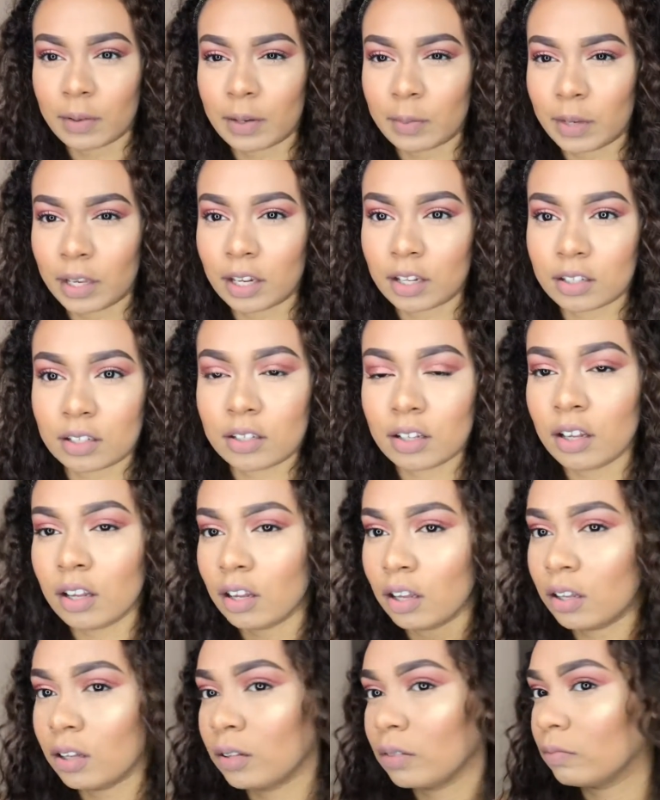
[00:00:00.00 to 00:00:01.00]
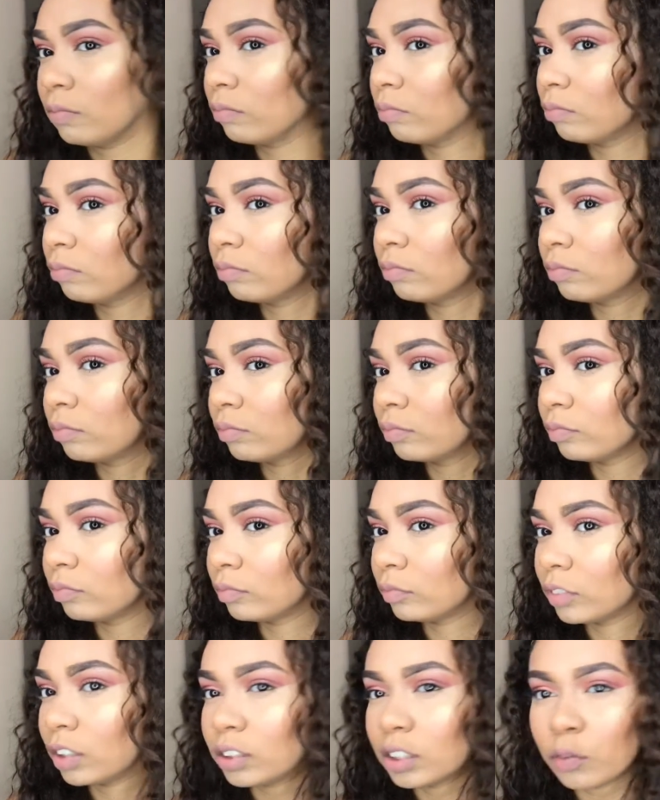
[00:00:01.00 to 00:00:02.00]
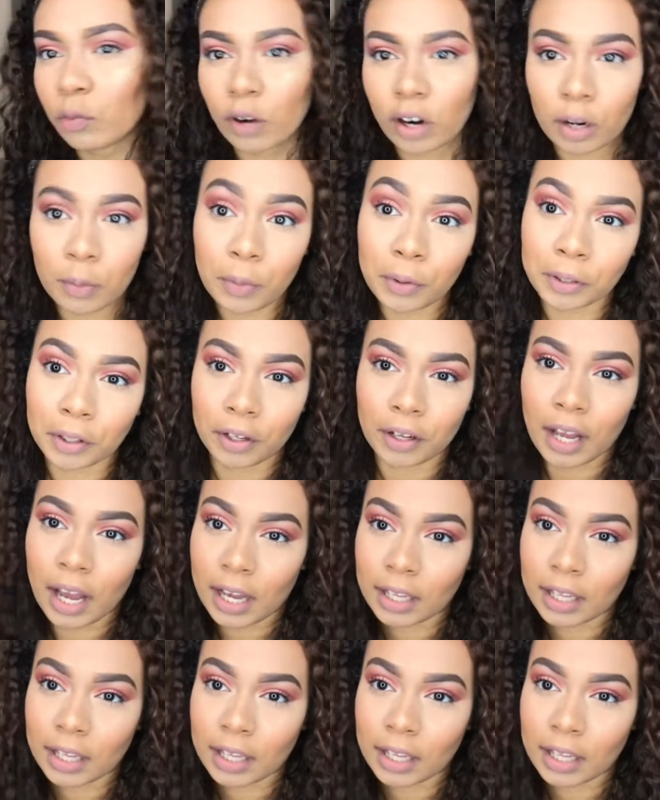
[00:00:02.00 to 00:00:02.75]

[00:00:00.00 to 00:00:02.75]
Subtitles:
I mean, it's a wearable look,